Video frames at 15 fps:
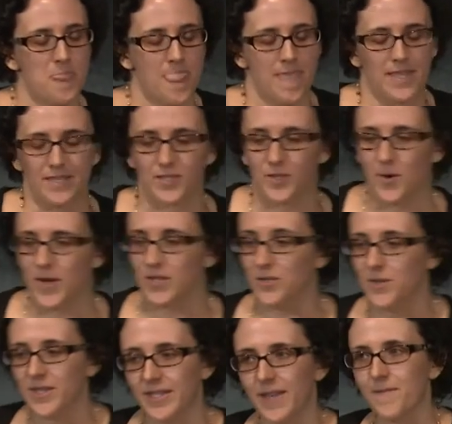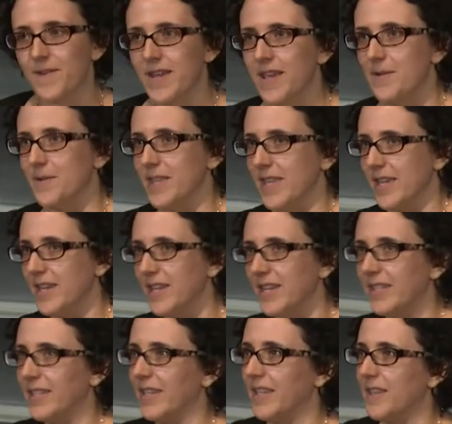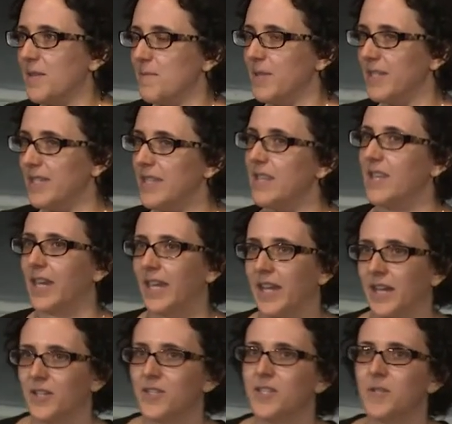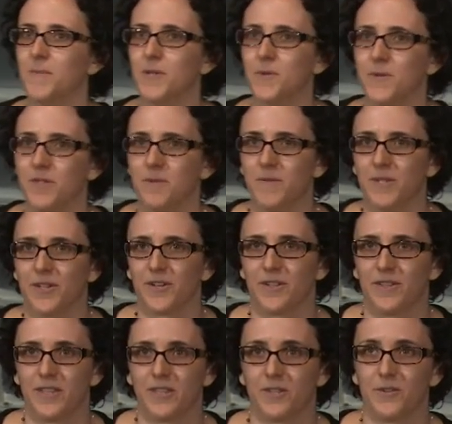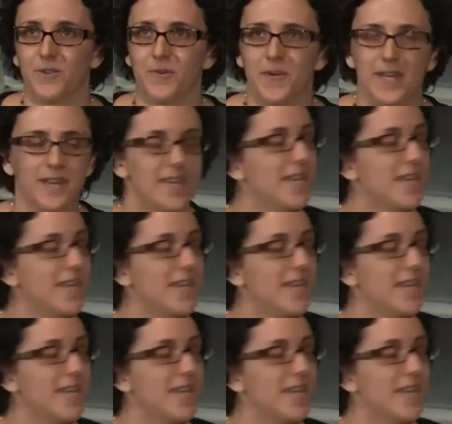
And so I do this every now and then to get them to see the connections between the material that they're doing.